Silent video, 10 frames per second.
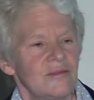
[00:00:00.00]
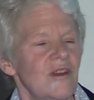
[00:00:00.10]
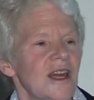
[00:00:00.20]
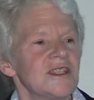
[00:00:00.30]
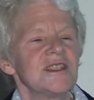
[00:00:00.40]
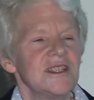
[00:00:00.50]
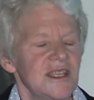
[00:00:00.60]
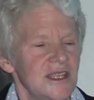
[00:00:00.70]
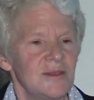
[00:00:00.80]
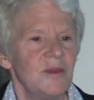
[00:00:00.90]

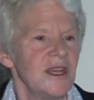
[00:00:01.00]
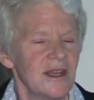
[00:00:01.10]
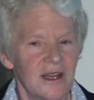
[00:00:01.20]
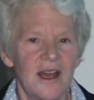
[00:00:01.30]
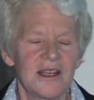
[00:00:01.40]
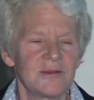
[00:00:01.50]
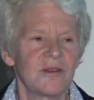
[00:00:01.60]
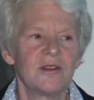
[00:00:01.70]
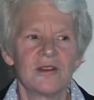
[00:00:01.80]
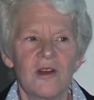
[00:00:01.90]
processes, being in a
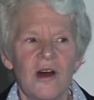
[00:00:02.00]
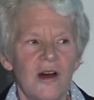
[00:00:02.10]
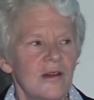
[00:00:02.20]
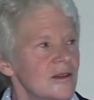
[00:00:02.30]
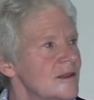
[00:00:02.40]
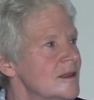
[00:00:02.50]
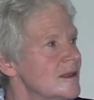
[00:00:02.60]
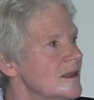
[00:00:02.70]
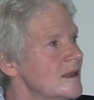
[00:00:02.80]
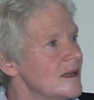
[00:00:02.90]
hospital at all.
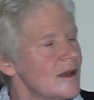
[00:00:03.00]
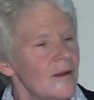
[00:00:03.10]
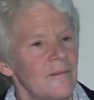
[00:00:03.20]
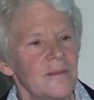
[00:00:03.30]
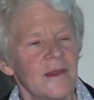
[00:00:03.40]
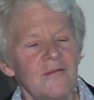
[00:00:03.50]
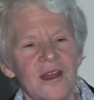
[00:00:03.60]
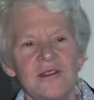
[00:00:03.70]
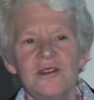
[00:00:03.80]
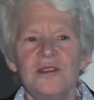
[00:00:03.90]

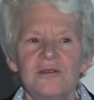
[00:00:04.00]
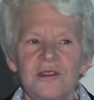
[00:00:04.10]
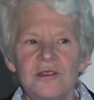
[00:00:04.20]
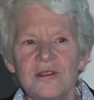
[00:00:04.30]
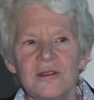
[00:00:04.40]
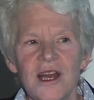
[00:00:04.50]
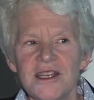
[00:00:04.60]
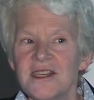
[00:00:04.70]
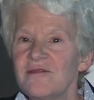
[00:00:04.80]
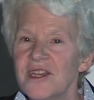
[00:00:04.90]
Whether you
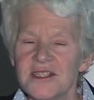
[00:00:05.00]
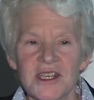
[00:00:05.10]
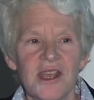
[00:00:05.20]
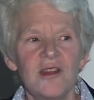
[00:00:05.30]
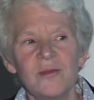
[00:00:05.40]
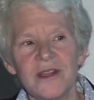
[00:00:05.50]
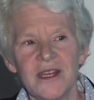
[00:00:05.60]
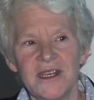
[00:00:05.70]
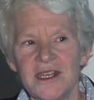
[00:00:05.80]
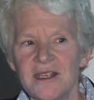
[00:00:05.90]
utilize advanced care
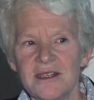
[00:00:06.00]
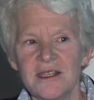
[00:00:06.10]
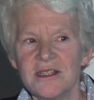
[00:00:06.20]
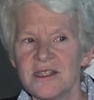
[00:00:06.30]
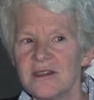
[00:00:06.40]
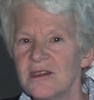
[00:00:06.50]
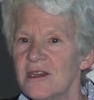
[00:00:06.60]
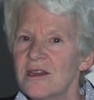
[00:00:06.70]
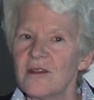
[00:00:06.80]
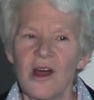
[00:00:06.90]
planning is
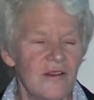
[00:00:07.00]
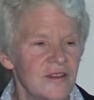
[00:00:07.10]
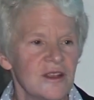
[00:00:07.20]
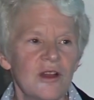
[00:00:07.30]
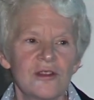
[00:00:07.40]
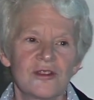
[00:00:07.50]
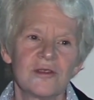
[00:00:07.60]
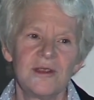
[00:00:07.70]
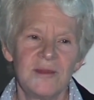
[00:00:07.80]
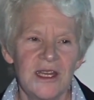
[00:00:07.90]
often
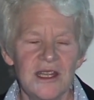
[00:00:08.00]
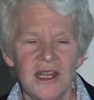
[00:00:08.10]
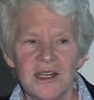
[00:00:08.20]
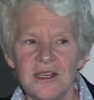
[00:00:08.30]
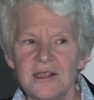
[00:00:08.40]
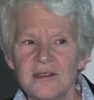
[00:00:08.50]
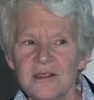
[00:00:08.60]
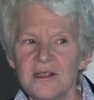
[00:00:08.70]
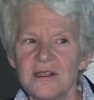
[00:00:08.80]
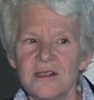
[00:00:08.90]
culturally mediated.
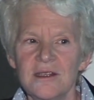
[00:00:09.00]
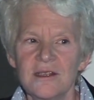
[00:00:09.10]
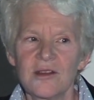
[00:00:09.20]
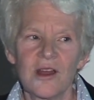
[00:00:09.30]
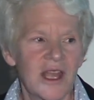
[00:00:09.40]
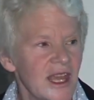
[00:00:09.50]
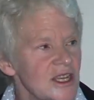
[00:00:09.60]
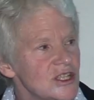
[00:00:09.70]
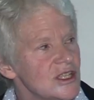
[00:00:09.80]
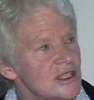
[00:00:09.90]

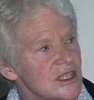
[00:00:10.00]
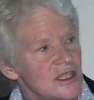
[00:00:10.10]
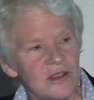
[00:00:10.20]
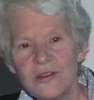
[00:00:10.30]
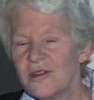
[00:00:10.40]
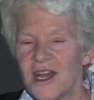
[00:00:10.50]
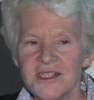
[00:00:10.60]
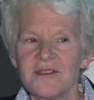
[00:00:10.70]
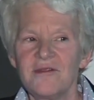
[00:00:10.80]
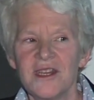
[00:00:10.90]
Caucasians
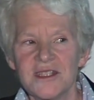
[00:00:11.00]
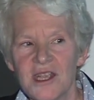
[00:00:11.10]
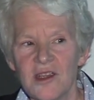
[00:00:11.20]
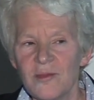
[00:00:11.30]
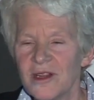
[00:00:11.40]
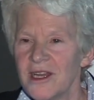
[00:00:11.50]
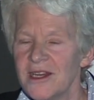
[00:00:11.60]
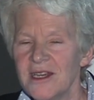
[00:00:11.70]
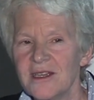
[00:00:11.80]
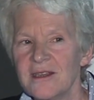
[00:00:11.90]
utilize advanced care
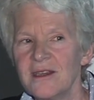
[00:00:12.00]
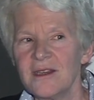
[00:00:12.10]
planning